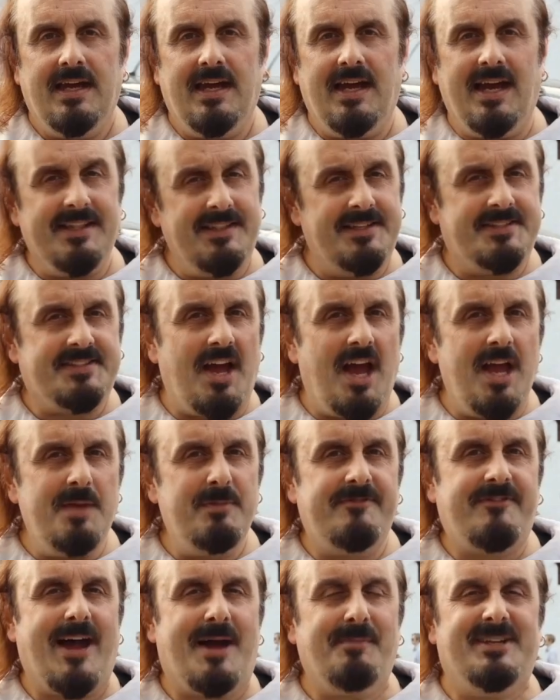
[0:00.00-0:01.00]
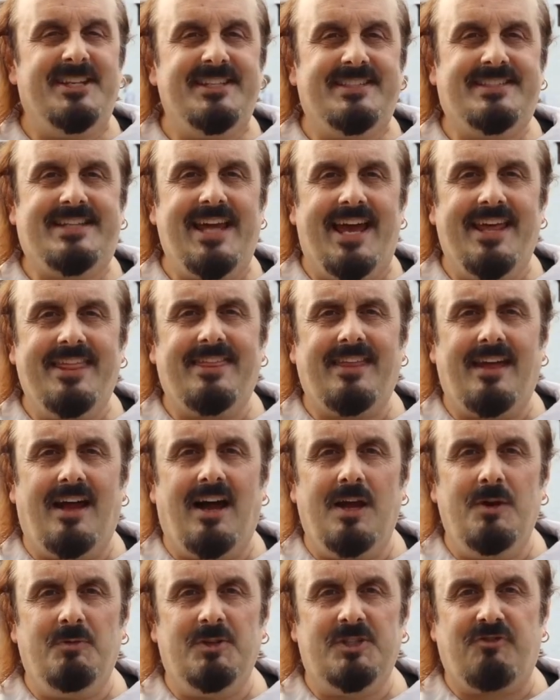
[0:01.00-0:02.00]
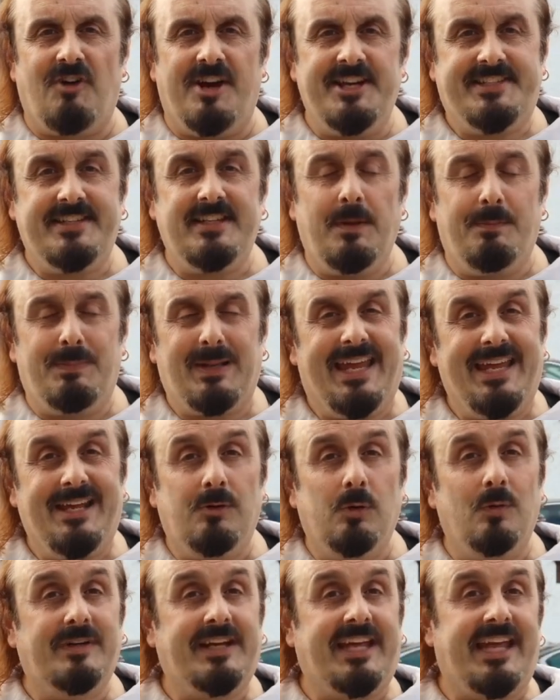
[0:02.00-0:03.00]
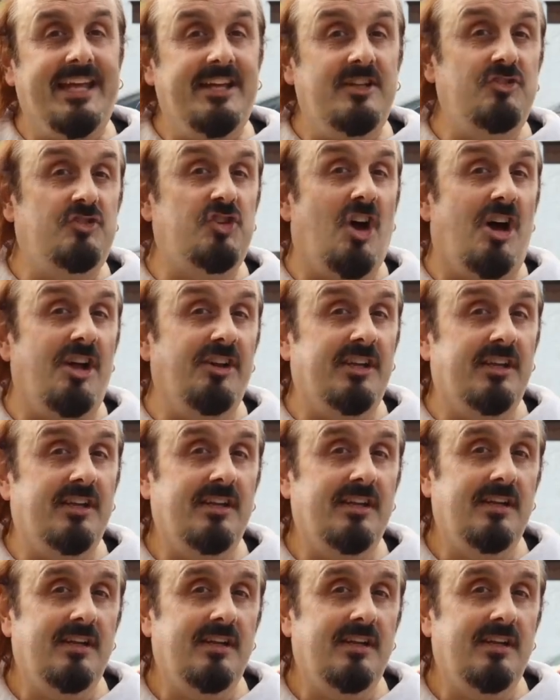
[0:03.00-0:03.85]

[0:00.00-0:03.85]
At the time of Hamlet's death, I was writing a play called King John.